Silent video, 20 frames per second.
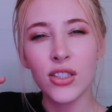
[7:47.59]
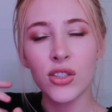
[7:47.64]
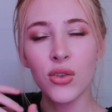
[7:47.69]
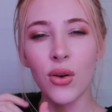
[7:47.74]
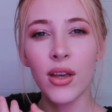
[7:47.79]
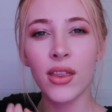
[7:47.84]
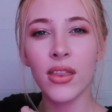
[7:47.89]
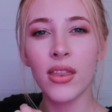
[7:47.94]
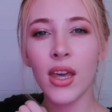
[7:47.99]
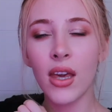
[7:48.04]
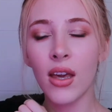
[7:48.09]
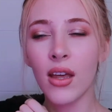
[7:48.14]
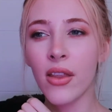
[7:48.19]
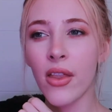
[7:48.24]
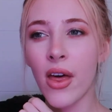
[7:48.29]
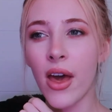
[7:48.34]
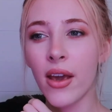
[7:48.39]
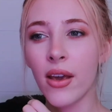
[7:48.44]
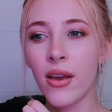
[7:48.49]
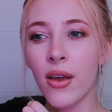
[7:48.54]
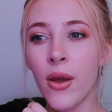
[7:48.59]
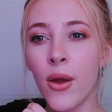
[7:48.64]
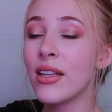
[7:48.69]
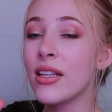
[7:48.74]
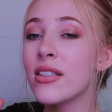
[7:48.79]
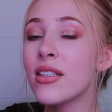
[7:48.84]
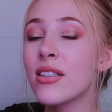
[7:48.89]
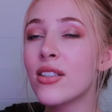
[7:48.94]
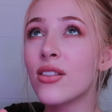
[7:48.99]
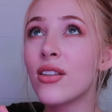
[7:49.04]
so I think like
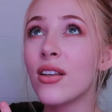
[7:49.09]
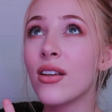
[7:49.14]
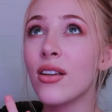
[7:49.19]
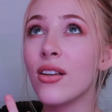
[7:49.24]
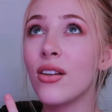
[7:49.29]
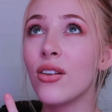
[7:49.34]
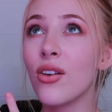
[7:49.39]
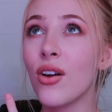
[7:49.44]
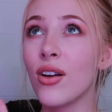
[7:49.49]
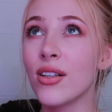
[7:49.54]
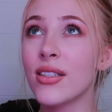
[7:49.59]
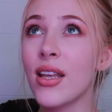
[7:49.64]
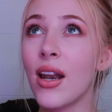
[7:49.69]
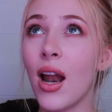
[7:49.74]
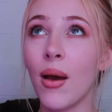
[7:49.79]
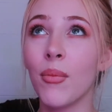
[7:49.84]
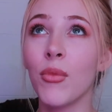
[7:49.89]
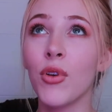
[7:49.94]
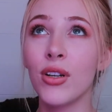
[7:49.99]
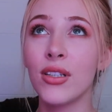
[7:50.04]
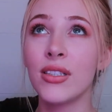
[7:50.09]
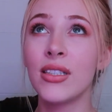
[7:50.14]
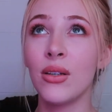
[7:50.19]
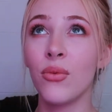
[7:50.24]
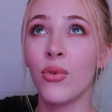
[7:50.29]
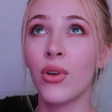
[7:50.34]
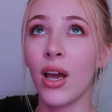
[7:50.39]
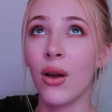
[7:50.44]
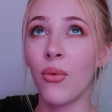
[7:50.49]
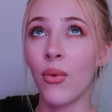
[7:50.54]
this is the nurse that I'm gonna see
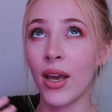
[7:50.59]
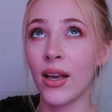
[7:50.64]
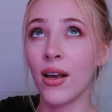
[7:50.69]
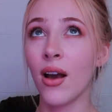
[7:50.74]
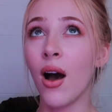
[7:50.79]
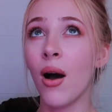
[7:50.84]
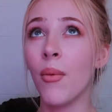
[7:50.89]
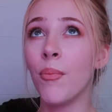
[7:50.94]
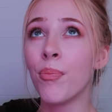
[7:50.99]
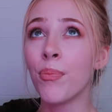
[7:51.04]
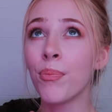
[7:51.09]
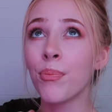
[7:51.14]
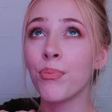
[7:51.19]
when I wake up.